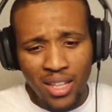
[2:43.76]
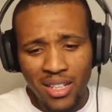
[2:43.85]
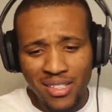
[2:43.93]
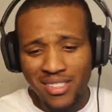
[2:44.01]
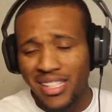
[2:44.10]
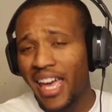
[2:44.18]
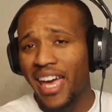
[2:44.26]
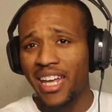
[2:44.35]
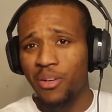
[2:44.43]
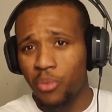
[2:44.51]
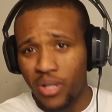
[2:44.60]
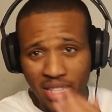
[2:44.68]

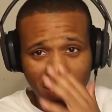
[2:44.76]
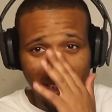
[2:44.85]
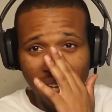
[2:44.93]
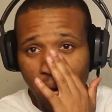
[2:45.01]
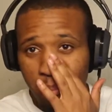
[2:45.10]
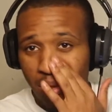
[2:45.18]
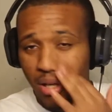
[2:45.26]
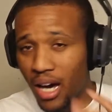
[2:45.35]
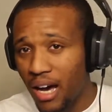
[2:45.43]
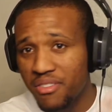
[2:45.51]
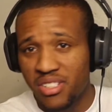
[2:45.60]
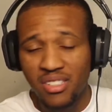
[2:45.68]
said when this happened,
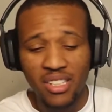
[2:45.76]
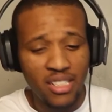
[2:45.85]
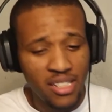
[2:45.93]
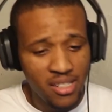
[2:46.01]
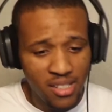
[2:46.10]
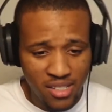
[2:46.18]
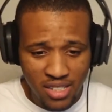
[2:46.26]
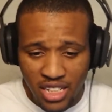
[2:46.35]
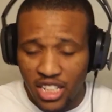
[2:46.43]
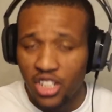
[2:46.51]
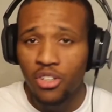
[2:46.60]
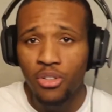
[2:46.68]
obviously, this is
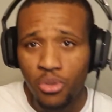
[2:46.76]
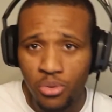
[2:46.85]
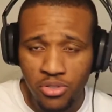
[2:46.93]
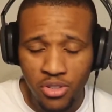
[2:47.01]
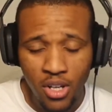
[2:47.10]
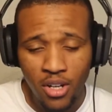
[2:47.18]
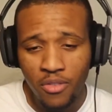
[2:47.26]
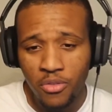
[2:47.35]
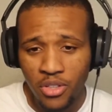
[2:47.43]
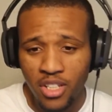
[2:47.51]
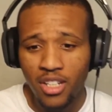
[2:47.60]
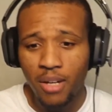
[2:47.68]
good news
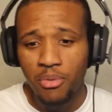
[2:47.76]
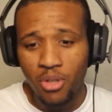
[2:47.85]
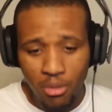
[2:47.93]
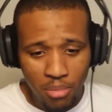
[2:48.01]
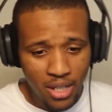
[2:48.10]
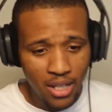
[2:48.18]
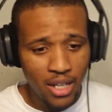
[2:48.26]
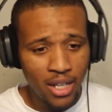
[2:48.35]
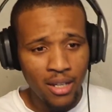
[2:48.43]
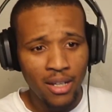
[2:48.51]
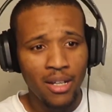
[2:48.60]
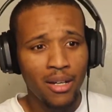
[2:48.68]
for the WNBA,
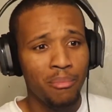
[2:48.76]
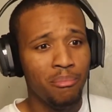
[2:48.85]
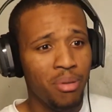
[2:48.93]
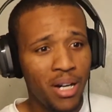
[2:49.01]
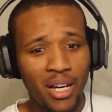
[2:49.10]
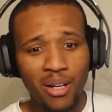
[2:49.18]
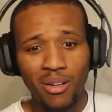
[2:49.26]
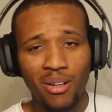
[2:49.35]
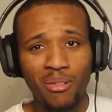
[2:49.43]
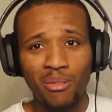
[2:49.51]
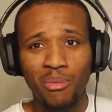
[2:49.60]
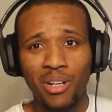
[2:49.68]
but
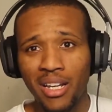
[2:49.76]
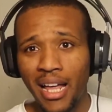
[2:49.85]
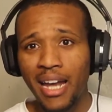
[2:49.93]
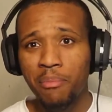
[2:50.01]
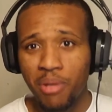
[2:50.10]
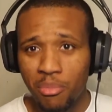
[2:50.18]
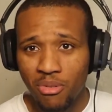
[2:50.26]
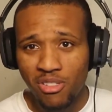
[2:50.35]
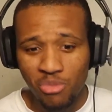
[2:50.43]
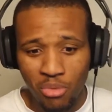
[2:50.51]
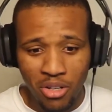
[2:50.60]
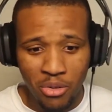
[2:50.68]
what a lot of people
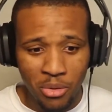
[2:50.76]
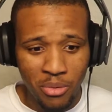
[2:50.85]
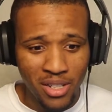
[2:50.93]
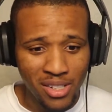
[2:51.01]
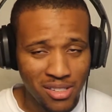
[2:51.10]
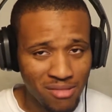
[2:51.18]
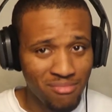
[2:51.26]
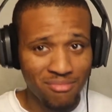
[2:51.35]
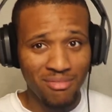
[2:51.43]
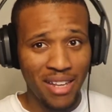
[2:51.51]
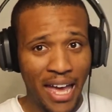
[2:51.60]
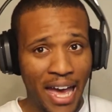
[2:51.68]
was wondering was,
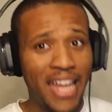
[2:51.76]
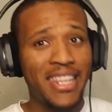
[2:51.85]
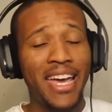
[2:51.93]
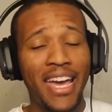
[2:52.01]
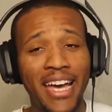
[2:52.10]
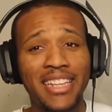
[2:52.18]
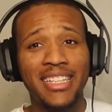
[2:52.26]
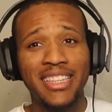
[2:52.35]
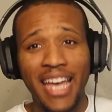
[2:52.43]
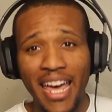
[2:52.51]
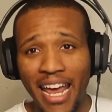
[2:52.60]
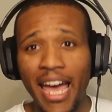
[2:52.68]
how the heck did
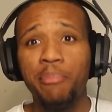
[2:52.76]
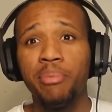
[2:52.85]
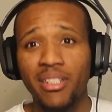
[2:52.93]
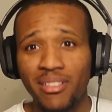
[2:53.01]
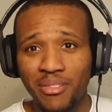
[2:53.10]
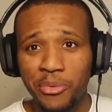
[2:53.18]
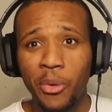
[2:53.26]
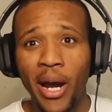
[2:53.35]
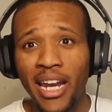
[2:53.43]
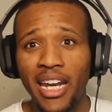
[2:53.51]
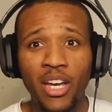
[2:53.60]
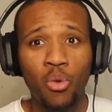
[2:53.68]
that happen,
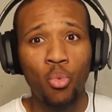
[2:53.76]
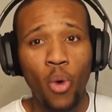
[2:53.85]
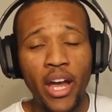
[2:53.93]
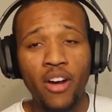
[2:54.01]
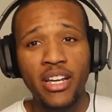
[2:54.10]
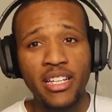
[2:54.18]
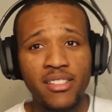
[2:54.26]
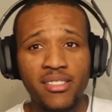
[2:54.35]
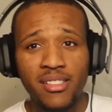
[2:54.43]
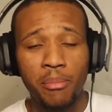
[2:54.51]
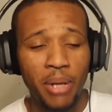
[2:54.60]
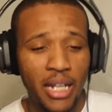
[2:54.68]
right? Like, where is
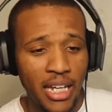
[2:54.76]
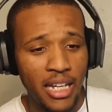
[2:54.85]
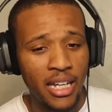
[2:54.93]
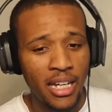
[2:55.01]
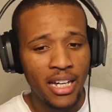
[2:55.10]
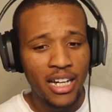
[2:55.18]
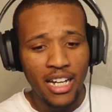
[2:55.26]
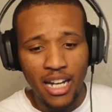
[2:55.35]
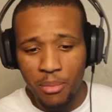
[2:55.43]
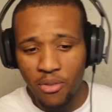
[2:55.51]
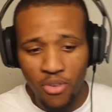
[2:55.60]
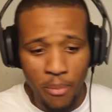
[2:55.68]
the money
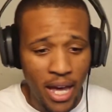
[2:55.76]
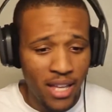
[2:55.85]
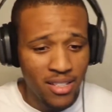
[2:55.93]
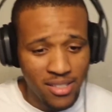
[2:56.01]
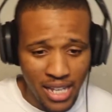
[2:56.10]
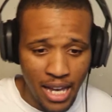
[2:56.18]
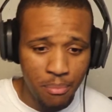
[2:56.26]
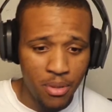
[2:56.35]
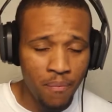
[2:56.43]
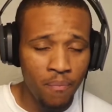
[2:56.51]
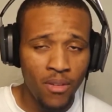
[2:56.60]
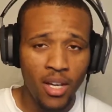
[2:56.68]
coming from? How did this
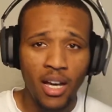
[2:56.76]
happen?